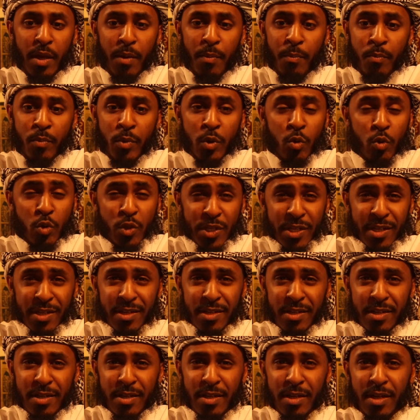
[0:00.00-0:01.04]

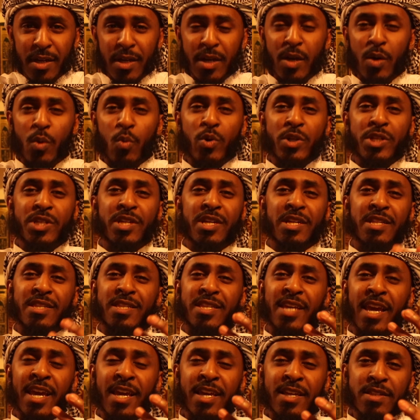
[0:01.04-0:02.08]
Music which
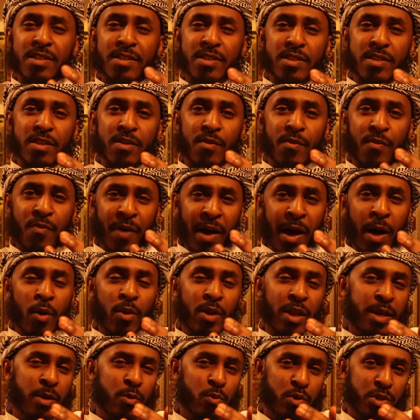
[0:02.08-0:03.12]
contains foul
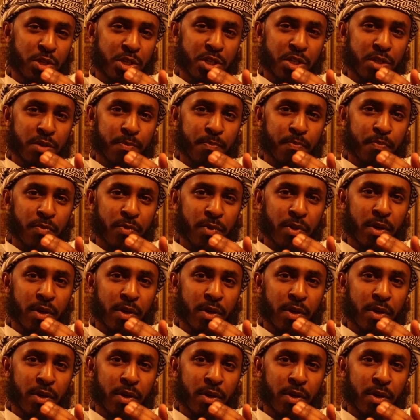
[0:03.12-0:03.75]
language,